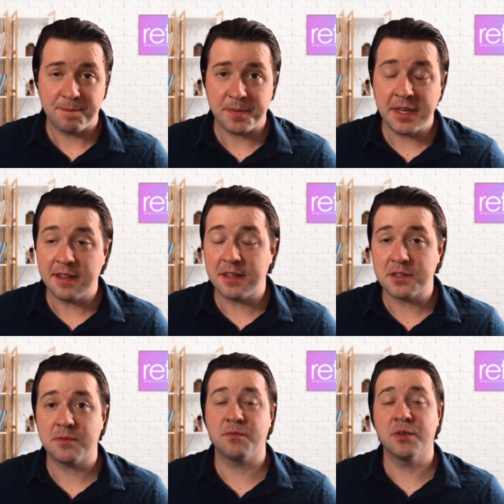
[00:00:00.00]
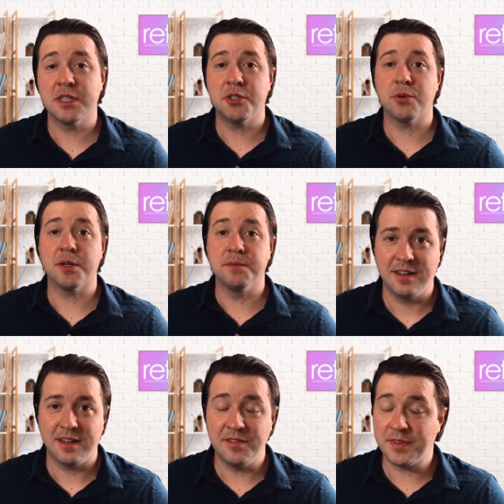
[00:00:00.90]
Yeah, that's really true.
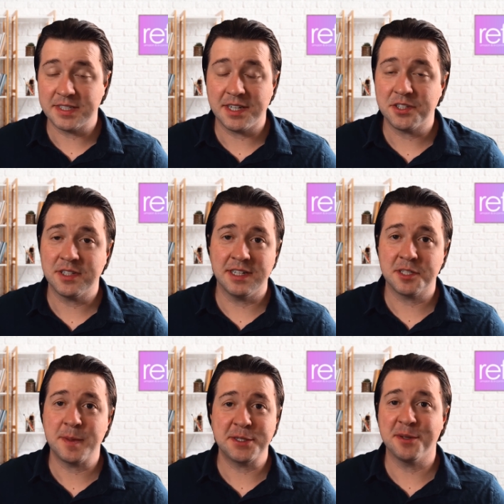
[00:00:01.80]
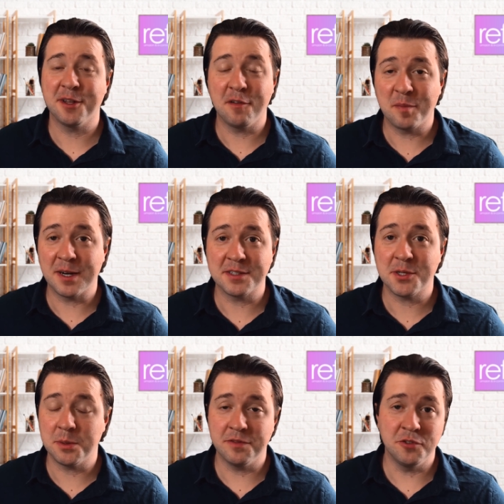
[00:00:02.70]
In fact, actually, I speak to a lot of brands who
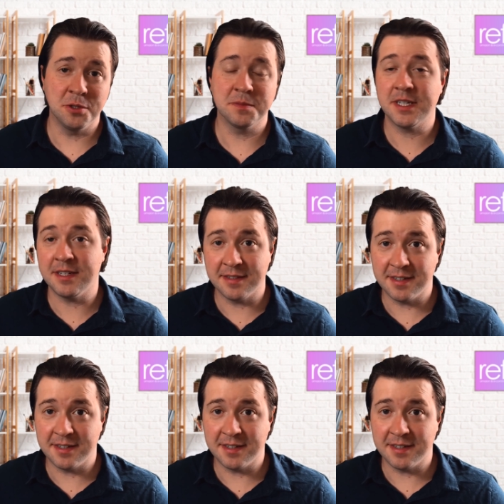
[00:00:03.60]
have jumped in at the